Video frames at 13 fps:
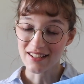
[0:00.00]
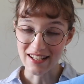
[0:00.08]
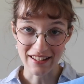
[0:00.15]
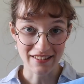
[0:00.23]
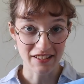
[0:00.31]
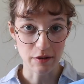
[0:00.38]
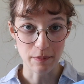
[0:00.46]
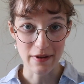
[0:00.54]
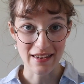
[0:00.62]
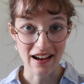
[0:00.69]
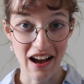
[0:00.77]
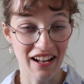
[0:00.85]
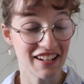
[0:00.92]
needs to
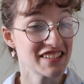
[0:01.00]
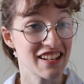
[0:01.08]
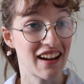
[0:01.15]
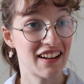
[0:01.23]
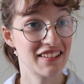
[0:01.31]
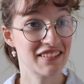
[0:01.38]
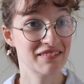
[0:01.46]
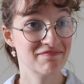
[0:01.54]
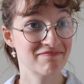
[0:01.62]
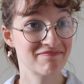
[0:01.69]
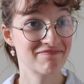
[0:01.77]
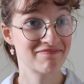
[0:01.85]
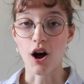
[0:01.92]
be undone.
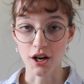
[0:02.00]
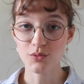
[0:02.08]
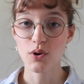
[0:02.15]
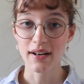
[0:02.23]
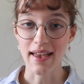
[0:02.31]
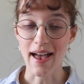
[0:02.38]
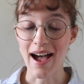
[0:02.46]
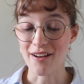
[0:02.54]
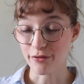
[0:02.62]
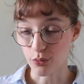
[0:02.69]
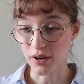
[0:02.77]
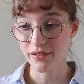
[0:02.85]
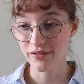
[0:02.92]
On one
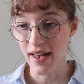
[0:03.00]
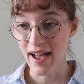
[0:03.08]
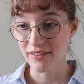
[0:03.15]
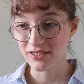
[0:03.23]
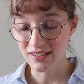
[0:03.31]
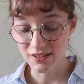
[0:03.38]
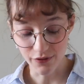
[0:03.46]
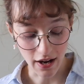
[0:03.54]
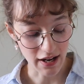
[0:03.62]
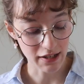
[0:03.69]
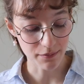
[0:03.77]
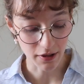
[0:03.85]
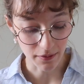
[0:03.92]
half. One of the halves is
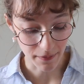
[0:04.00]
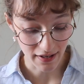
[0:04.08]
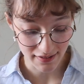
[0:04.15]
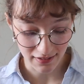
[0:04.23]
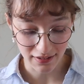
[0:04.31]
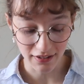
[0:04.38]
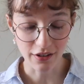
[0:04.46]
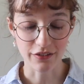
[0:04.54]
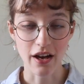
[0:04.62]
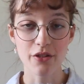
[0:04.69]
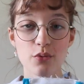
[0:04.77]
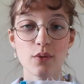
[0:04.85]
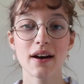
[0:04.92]
fine, but basically on
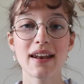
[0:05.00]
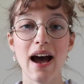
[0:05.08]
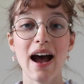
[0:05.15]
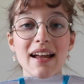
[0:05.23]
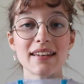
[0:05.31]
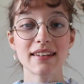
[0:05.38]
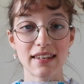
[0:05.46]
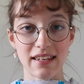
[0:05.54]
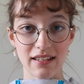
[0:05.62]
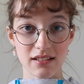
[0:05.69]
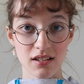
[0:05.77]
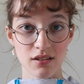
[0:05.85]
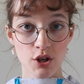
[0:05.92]
the other one, I
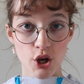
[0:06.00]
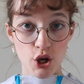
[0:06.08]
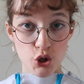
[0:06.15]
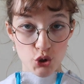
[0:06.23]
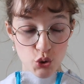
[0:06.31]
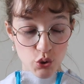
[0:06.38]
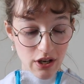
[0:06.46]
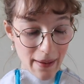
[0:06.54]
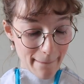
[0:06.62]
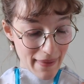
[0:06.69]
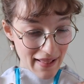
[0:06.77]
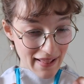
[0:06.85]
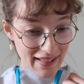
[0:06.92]
need to
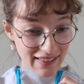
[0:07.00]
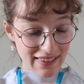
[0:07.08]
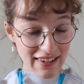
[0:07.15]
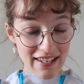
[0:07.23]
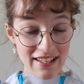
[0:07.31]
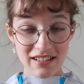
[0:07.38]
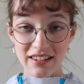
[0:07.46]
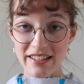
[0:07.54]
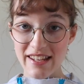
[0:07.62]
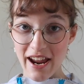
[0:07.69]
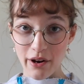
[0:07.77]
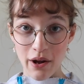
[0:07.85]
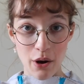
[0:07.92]
completely
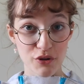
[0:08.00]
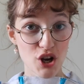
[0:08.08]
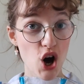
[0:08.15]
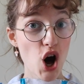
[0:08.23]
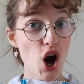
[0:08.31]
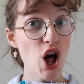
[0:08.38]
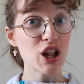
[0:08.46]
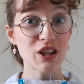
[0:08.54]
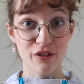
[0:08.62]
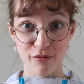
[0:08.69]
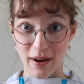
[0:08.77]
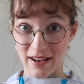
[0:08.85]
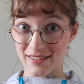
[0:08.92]
tear out all
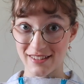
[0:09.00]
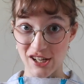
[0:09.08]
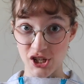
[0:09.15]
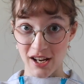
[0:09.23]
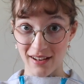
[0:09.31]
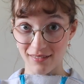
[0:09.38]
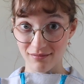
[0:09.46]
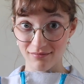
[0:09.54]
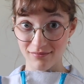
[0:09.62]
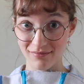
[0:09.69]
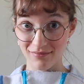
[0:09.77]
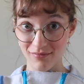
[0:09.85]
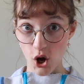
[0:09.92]
of my stitching.
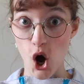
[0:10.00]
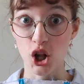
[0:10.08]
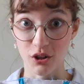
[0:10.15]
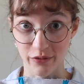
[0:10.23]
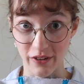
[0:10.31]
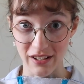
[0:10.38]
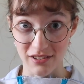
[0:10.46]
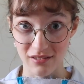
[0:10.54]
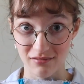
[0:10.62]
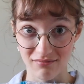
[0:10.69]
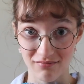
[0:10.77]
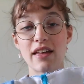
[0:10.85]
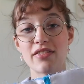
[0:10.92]
All of it.
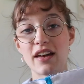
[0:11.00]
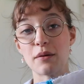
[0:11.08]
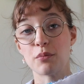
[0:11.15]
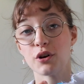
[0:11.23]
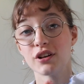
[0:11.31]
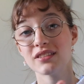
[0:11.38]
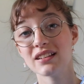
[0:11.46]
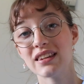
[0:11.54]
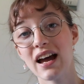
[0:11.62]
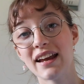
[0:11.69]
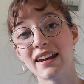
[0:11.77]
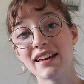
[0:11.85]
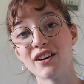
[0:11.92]
And then put the
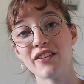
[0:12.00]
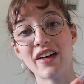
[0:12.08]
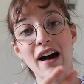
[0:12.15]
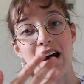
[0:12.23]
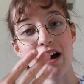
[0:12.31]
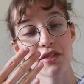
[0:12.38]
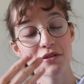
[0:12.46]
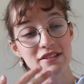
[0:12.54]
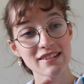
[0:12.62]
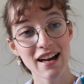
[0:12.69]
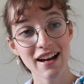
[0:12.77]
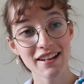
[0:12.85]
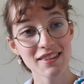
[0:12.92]
lining on the other
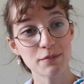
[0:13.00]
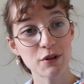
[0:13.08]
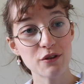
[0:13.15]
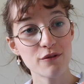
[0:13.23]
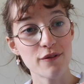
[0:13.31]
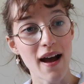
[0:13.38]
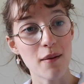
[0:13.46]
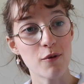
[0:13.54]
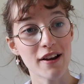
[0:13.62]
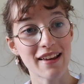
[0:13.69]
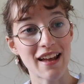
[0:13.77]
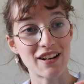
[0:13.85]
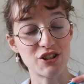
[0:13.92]
side of the blue
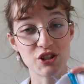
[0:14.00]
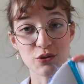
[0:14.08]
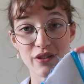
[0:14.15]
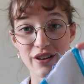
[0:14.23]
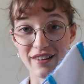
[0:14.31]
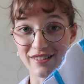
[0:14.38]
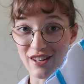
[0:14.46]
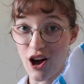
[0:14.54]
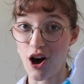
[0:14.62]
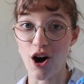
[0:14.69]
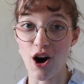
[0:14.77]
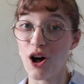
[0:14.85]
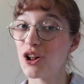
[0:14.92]
fabric and do this
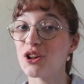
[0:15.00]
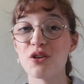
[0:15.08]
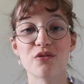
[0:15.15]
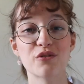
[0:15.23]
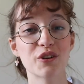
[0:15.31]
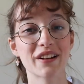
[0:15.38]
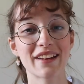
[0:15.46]
all over